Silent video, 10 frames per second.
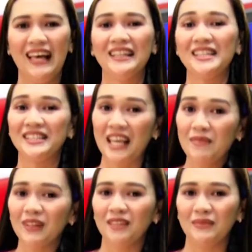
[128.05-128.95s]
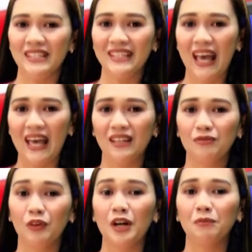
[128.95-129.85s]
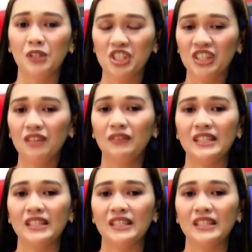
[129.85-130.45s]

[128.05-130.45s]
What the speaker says: The same can be said for appreciative